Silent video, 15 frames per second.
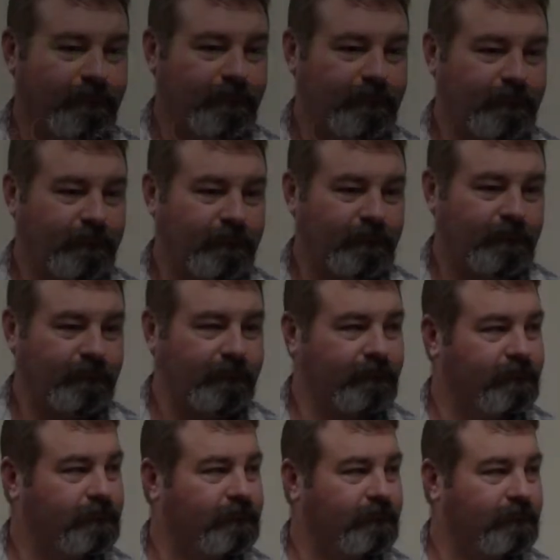
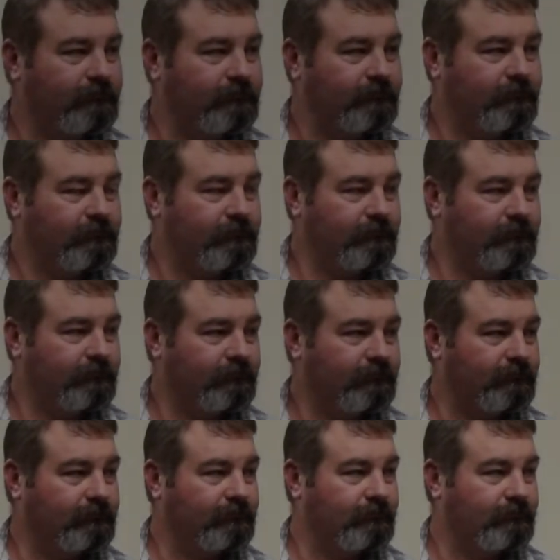
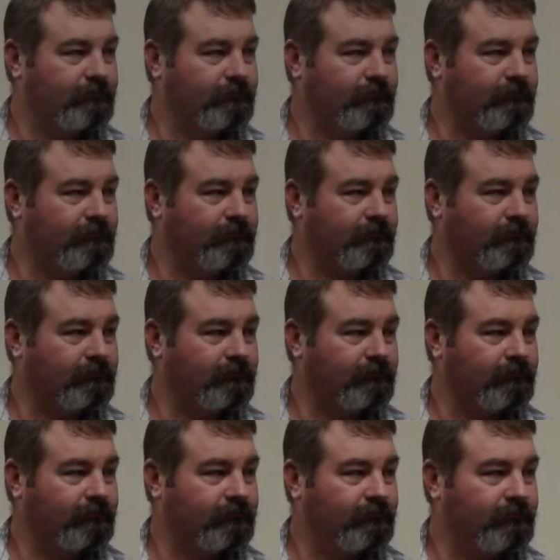
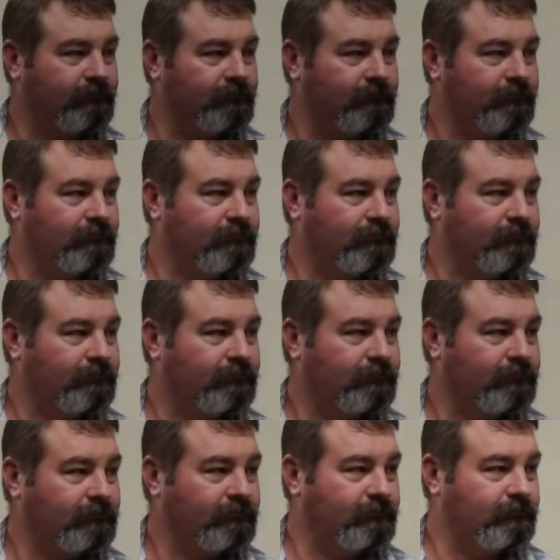
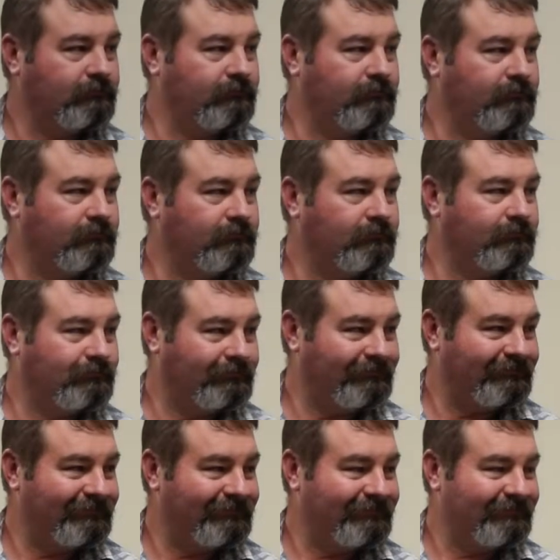
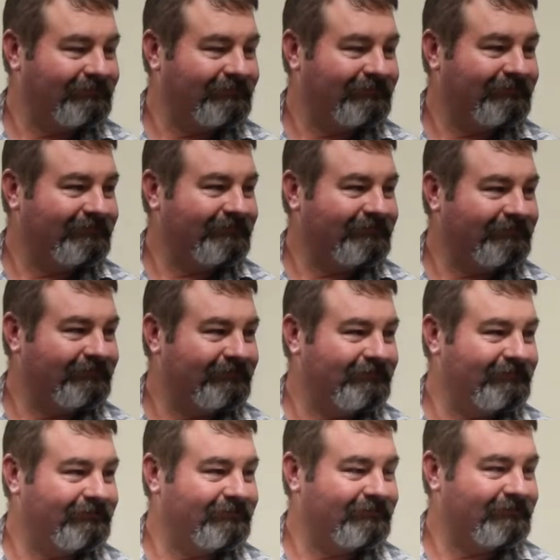
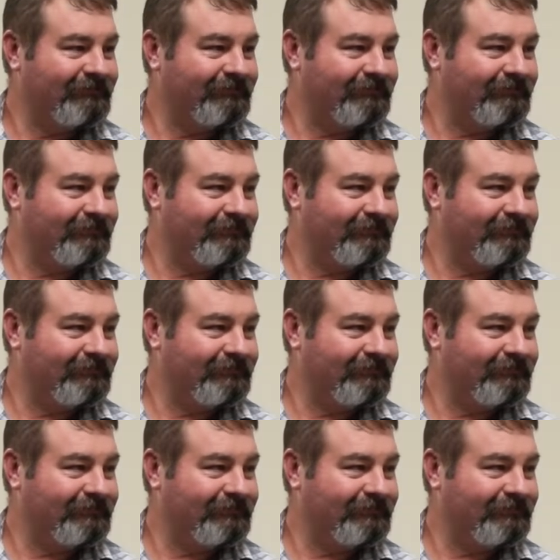This person isn't speaking.